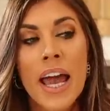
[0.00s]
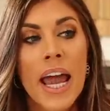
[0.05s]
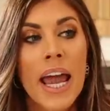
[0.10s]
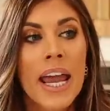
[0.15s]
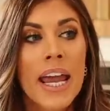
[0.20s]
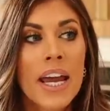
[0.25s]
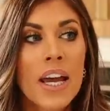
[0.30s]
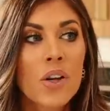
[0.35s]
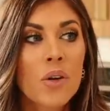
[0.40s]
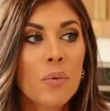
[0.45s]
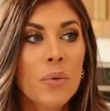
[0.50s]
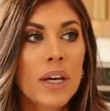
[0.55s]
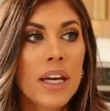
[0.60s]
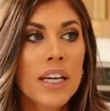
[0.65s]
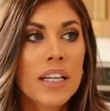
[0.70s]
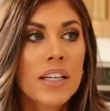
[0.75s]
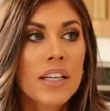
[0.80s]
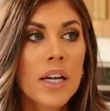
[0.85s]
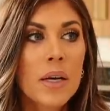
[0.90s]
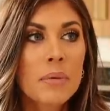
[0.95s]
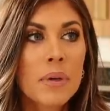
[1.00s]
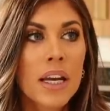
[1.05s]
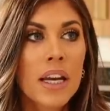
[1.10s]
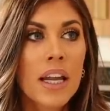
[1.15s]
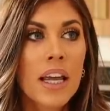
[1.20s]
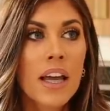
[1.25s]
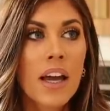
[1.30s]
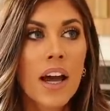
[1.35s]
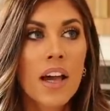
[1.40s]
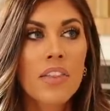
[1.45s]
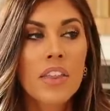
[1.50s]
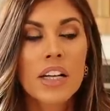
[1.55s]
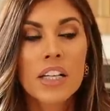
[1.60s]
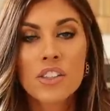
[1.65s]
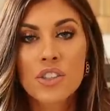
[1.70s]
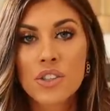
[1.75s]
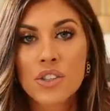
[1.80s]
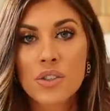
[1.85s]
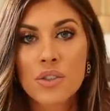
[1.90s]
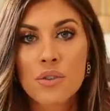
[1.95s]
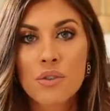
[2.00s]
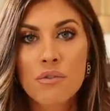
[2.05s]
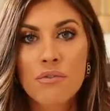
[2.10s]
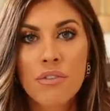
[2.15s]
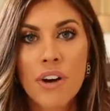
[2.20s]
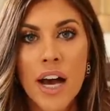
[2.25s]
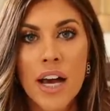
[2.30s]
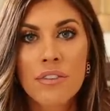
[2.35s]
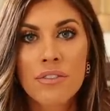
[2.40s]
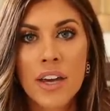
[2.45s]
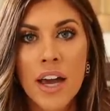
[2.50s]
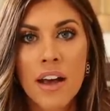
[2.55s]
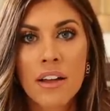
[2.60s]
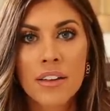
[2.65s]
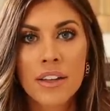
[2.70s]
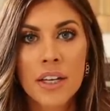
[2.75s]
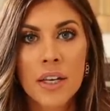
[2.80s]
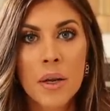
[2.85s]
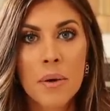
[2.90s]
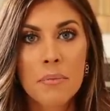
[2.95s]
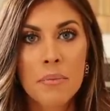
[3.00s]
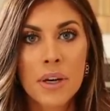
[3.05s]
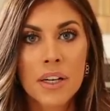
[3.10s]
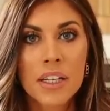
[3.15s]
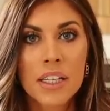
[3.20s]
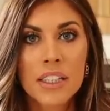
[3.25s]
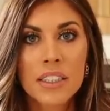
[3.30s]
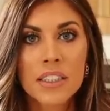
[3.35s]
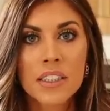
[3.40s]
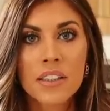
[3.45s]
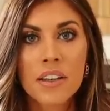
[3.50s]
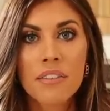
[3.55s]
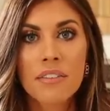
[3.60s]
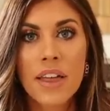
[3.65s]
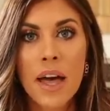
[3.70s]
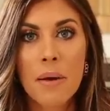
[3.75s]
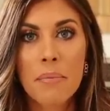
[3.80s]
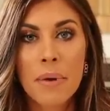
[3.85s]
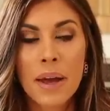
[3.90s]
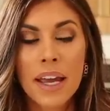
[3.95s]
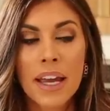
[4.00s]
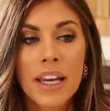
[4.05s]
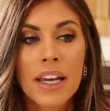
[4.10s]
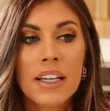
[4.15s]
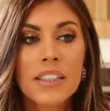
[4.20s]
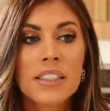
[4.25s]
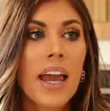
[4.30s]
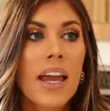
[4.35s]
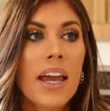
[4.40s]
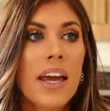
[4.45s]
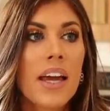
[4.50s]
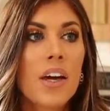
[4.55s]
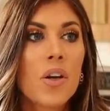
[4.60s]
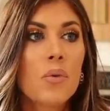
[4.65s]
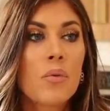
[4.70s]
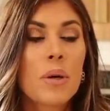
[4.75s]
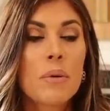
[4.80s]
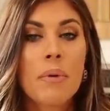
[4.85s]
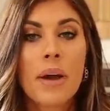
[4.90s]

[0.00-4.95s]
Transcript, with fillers: and we ended up getting, I think, two 5-gallon buckets of that paint, and we